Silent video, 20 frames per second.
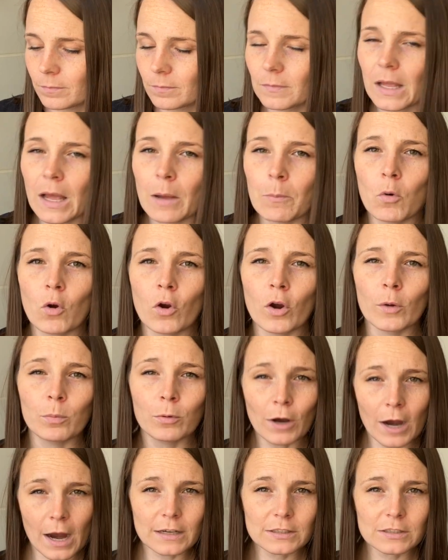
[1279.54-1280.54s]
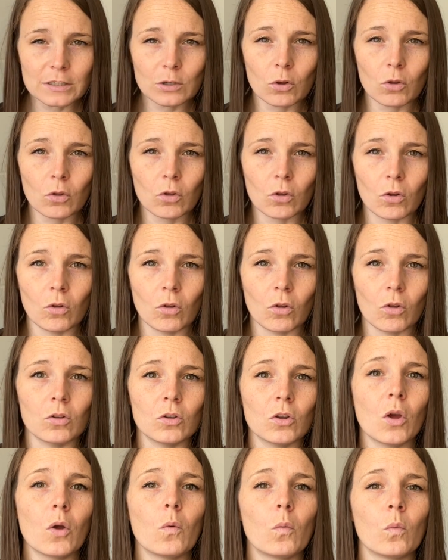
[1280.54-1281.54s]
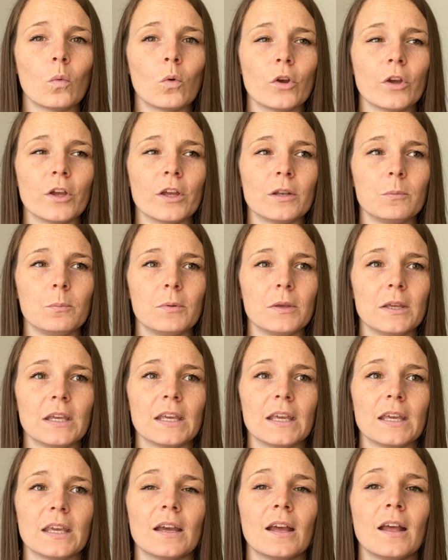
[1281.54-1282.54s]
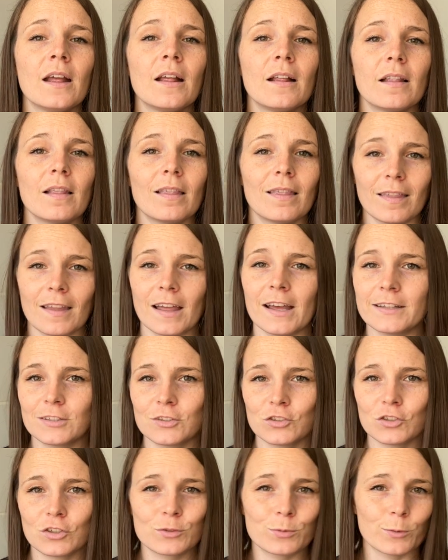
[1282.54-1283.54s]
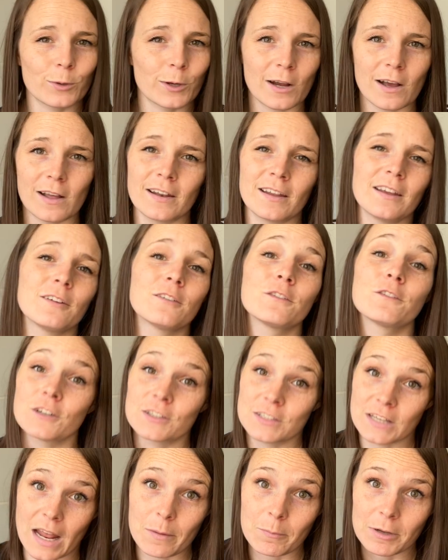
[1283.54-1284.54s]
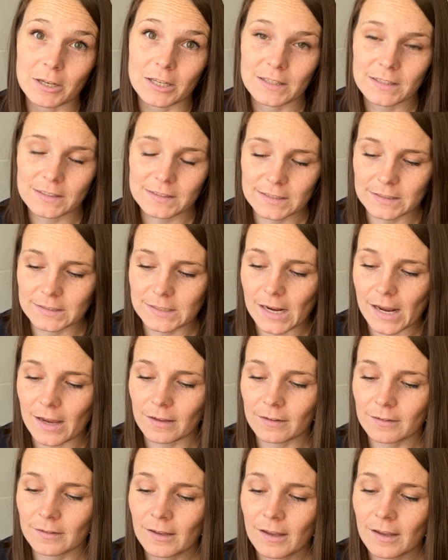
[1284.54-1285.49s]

A more practical goal would be, let's just work on it for 10 minutes a day.